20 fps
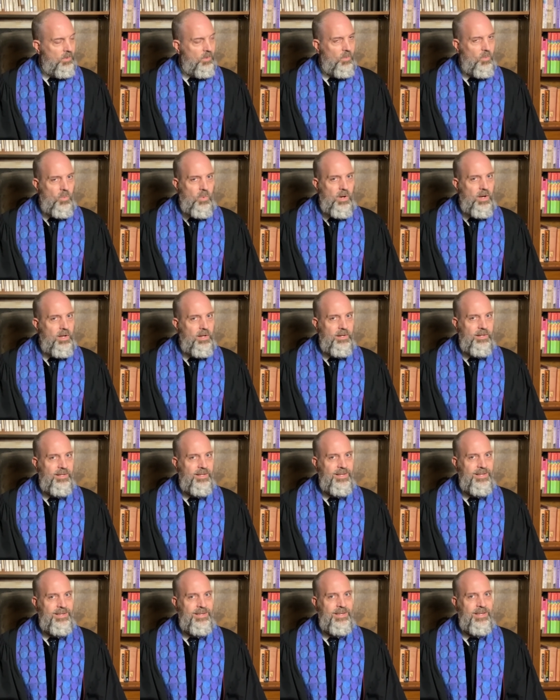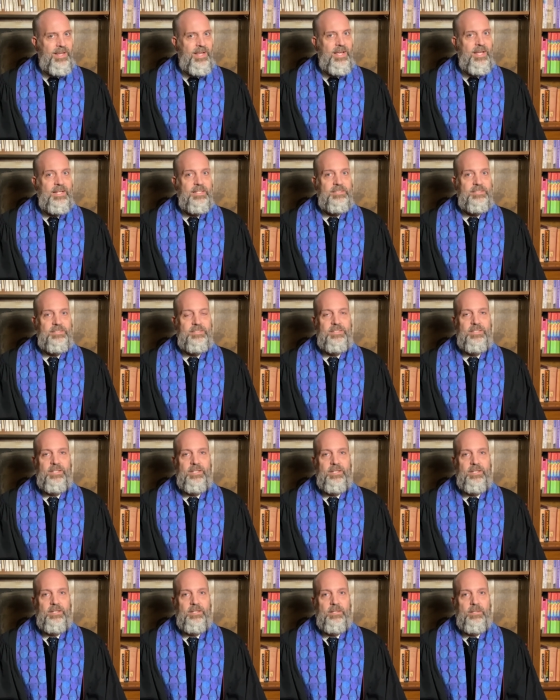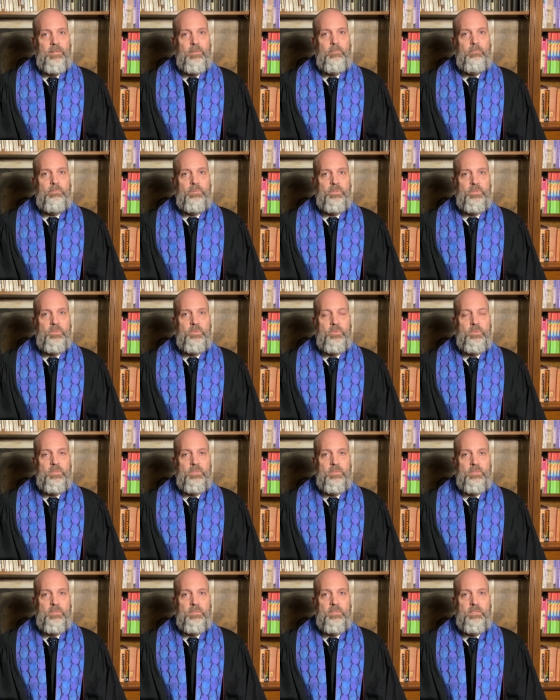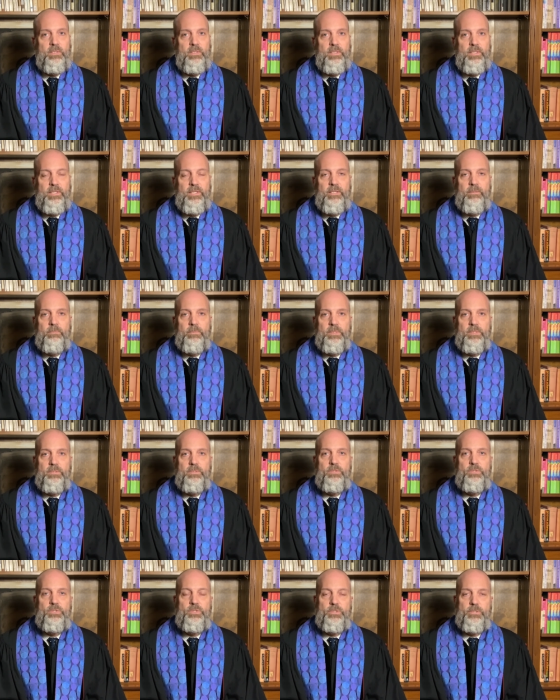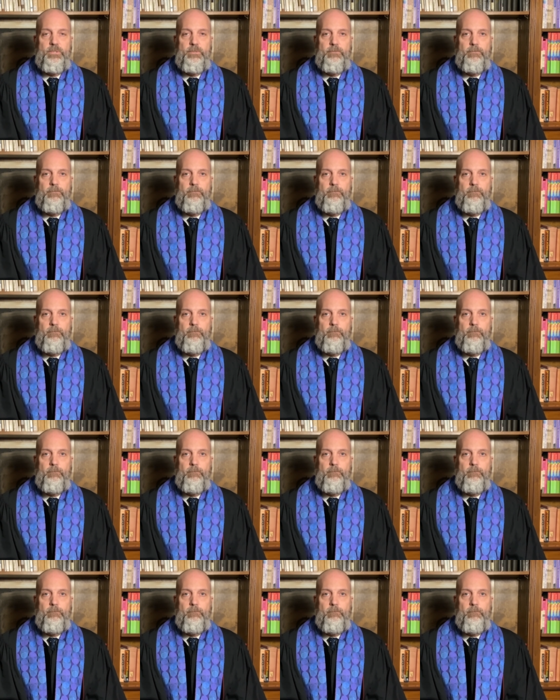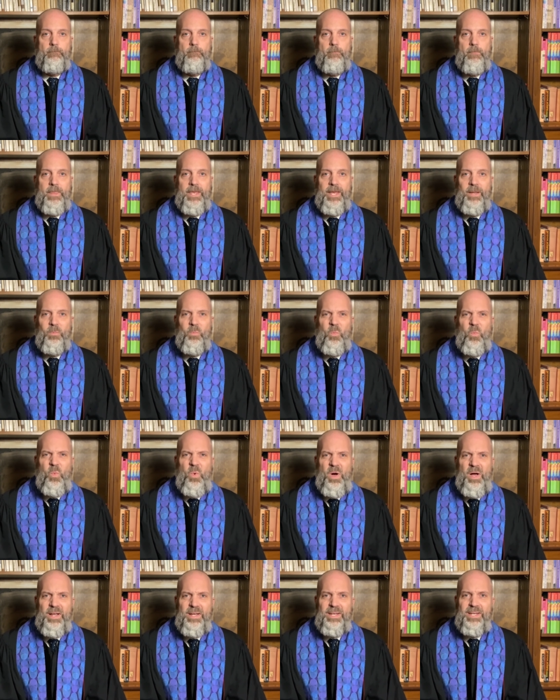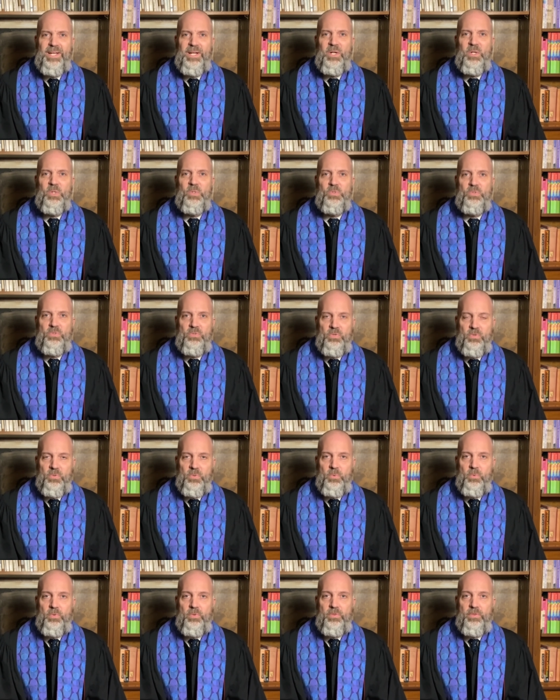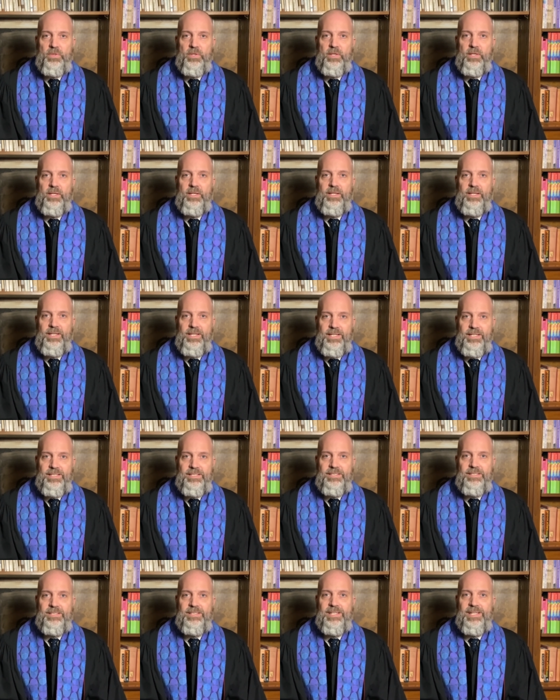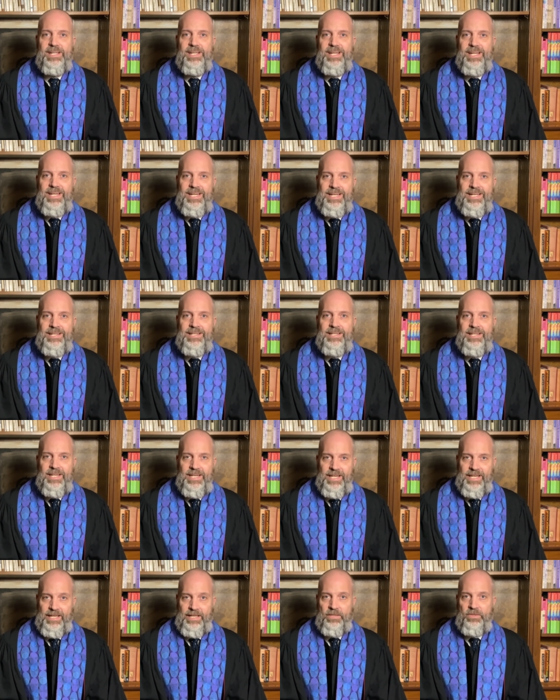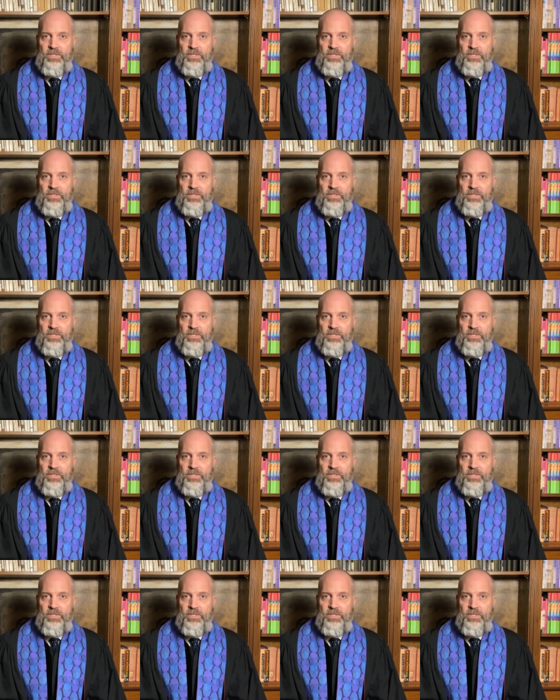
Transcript: What a nasty, brutal image. And what truth is in it?